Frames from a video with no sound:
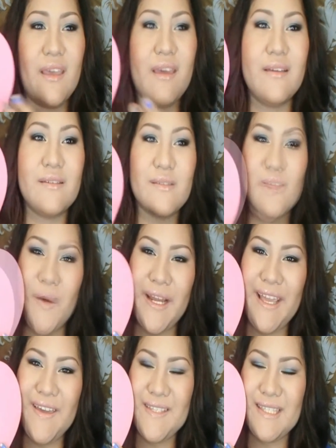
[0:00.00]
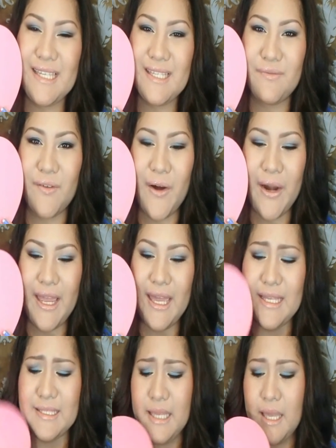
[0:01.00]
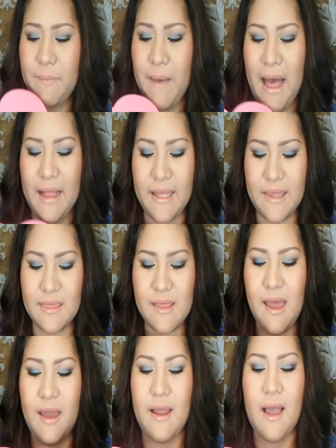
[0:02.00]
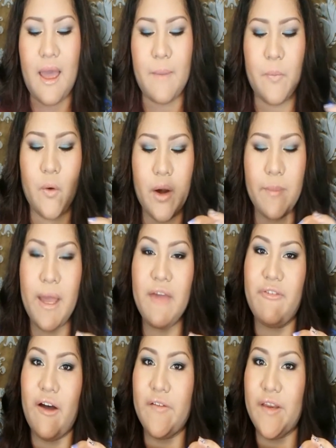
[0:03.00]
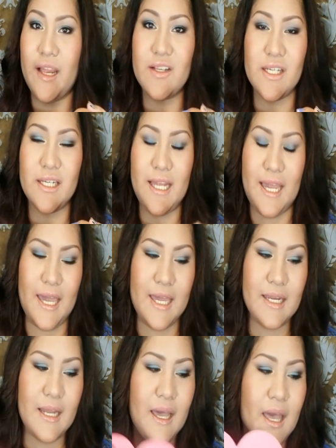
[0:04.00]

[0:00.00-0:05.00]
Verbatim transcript: store. What I use this for is a palette that I pour my foundation in.